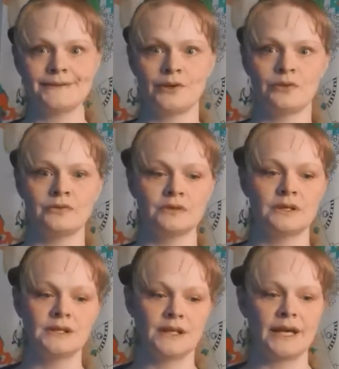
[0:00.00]
So
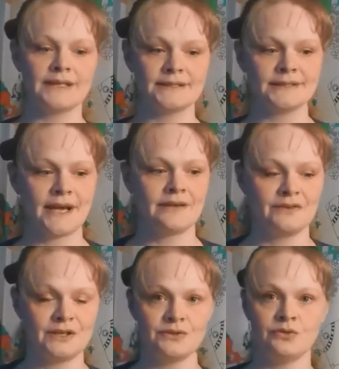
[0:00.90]
I guess it's kind of
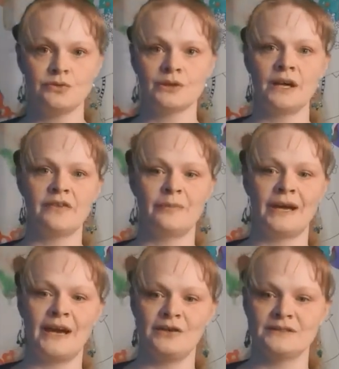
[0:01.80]
a tour of my
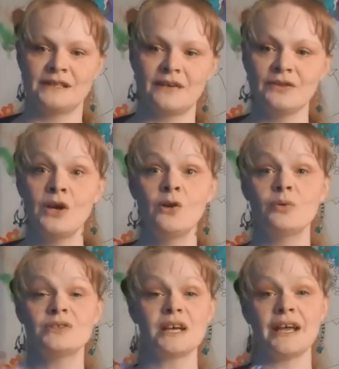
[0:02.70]
hair stuff,
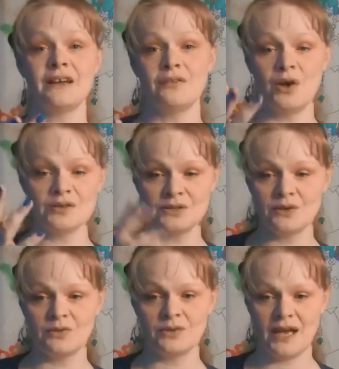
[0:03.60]
which I have
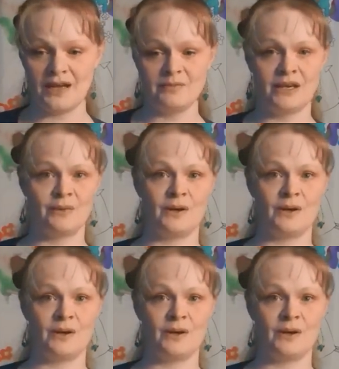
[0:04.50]
also had many